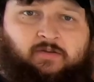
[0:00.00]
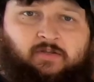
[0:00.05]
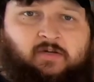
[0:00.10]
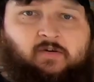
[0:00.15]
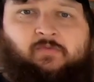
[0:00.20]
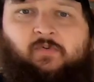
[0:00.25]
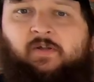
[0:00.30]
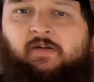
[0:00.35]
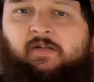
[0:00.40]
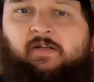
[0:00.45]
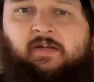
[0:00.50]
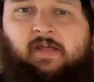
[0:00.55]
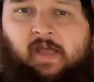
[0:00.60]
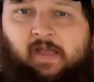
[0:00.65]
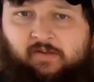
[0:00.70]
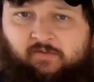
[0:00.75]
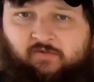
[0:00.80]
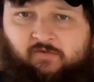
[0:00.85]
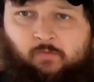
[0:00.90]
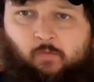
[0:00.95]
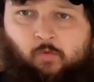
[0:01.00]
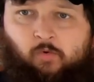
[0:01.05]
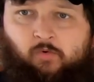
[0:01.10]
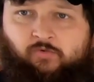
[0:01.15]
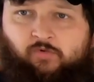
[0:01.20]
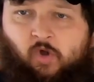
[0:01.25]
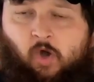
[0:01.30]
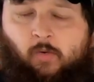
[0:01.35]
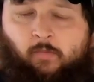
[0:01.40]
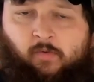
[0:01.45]
and then if I need to add some more
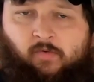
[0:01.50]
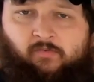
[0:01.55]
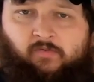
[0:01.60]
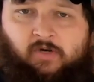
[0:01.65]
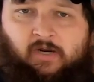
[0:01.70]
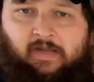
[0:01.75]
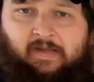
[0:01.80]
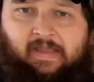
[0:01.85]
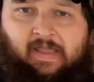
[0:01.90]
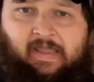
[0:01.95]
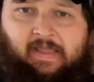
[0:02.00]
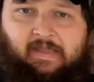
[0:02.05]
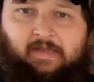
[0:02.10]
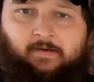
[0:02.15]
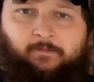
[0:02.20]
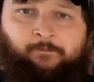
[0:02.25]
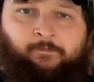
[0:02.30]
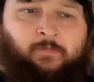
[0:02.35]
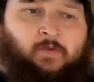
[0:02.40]
on top of it, I can.